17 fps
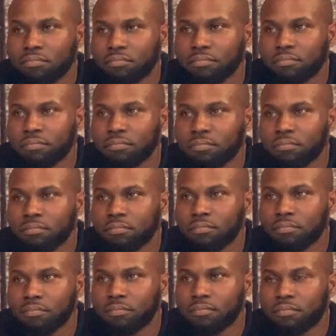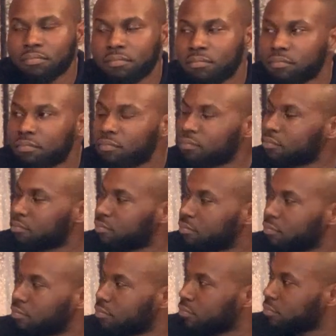
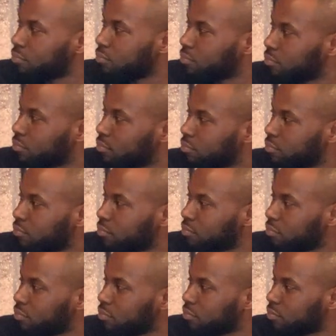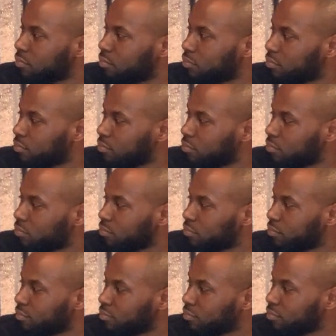
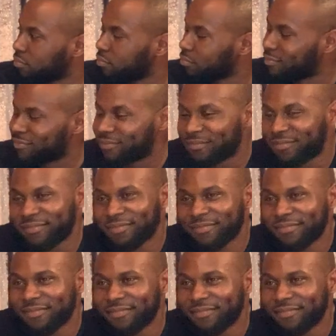[no speech]